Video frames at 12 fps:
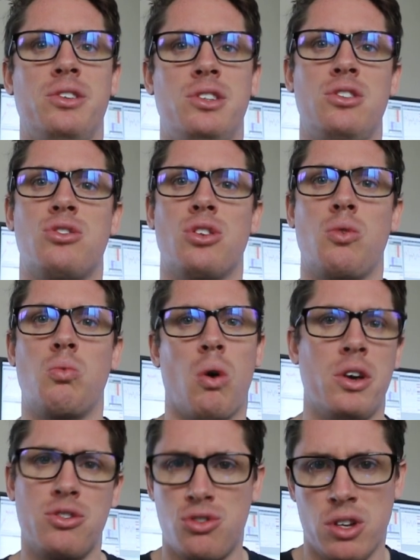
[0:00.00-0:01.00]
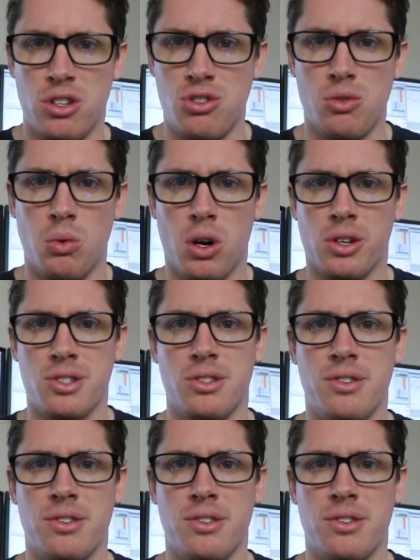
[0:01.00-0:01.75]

You need to know why your strategy works in